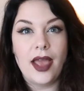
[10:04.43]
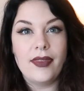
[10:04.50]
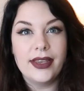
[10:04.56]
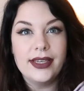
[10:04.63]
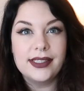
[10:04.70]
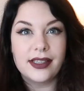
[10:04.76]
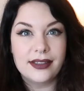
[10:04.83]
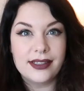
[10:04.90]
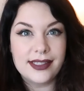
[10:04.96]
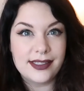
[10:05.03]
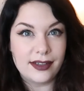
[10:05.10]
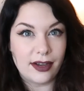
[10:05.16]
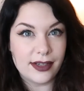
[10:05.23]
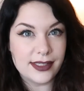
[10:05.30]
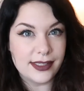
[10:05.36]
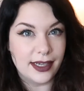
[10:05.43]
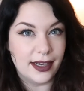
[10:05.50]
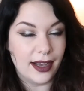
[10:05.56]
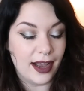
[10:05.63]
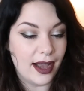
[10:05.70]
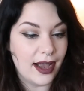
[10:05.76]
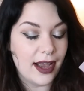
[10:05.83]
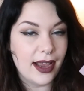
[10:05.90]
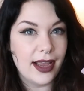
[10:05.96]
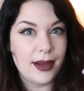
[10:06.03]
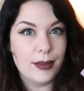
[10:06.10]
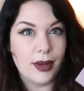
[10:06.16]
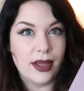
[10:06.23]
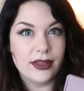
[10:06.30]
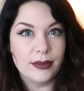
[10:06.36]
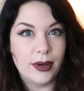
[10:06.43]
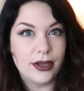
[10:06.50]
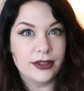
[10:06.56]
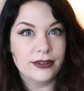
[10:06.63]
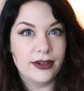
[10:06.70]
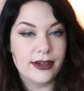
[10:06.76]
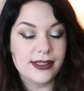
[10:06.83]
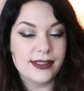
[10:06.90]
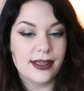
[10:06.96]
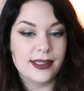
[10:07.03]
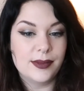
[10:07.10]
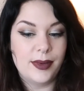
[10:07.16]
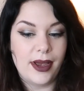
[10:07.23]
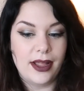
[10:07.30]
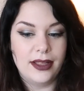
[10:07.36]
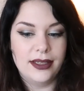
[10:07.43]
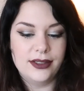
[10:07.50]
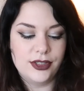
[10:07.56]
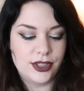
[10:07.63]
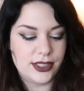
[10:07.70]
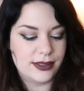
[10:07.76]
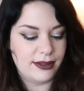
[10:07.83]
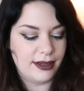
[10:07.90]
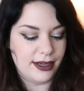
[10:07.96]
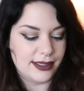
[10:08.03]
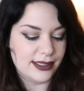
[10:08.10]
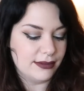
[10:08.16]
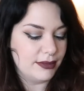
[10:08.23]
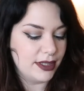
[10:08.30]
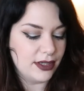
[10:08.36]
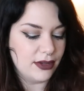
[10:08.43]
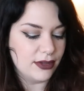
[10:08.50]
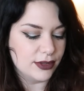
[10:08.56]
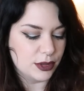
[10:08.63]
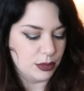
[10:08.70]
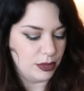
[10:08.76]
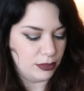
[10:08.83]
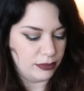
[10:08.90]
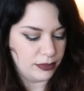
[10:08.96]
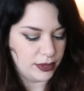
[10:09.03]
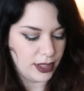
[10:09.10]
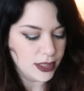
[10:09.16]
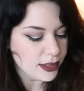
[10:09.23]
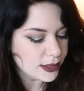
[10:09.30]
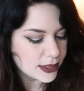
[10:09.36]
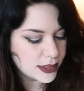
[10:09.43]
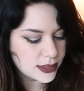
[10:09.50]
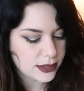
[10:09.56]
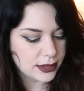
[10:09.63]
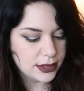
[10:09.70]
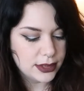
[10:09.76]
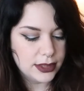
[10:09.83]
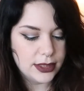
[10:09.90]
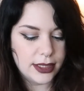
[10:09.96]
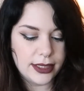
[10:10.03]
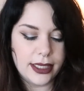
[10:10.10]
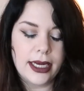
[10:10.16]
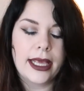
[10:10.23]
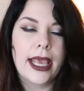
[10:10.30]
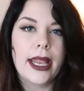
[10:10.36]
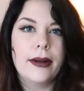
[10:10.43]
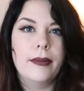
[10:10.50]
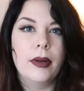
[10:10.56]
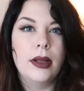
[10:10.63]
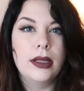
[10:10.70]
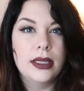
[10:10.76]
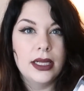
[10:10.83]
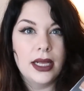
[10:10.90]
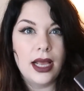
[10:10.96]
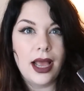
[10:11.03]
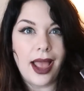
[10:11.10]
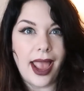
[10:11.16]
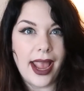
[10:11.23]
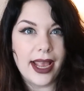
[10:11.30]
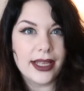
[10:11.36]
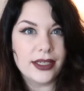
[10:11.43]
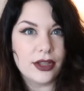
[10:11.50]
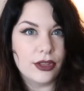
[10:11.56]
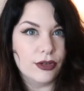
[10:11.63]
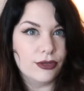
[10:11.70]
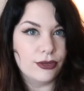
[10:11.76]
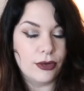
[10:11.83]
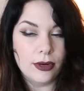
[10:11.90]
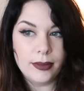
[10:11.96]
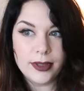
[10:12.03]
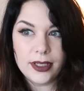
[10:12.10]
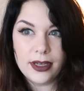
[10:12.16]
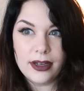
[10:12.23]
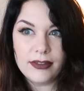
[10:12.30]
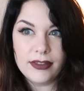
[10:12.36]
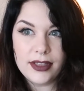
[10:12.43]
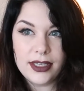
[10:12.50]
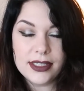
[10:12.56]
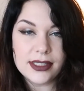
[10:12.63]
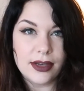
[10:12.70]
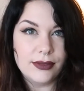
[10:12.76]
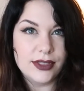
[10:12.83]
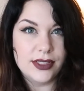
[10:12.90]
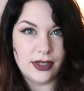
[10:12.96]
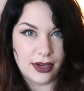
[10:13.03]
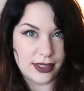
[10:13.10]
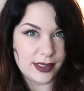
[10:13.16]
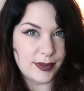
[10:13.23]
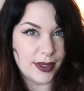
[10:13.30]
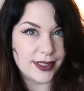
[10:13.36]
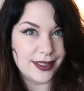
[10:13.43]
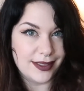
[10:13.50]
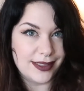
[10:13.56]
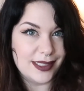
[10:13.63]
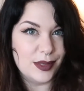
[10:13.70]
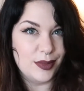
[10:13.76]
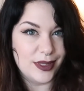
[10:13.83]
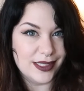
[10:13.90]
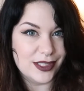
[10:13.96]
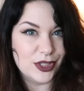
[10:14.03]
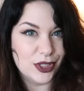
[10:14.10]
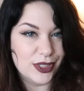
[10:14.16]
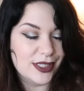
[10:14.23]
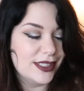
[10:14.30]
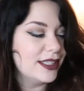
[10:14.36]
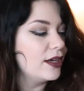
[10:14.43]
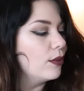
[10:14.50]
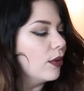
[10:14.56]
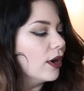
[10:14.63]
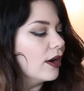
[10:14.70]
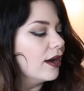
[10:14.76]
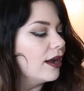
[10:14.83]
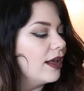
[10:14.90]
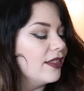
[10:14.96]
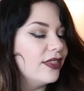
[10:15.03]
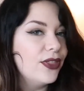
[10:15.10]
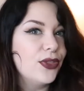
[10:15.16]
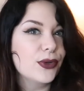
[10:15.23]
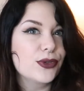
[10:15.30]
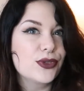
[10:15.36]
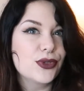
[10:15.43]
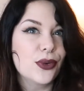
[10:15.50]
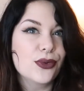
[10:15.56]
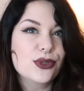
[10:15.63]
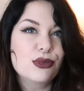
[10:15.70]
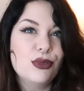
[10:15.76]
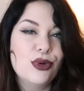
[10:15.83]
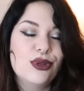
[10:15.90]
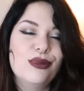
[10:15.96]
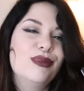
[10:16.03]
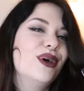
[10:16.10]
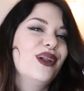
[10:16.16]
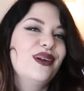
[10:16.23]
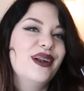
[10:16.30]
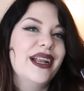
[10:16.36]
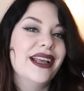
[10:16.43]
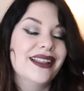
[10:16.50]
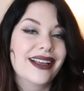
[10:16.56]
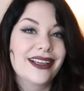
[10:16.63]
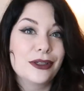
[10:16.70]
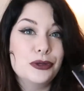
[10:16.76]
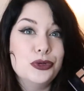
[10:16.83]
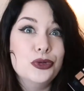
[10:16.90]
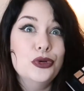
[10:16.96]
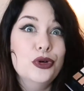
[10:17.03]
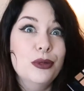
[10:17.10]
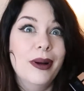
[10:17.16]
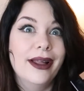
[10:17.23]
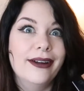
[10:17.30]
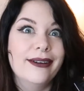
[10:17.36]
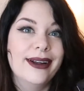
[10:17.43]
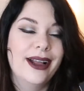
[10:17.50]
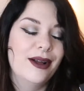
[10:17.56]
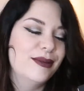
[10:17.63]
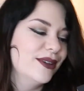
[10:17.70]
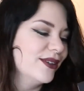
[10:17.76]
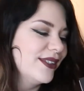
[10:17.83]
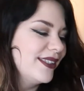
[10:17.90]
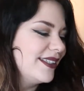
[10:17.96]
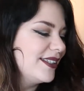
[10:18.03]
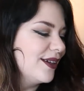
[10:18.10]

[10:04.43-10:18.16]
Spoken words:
And that is Anastasia. I bought the Modern Renaissance palette just because I'm like, oh, those are beautiful colors. I'm gonna get them. And the formula of these, I was not expecting these to be as good as they were. They're so smooth and buttery, like too buttery almost.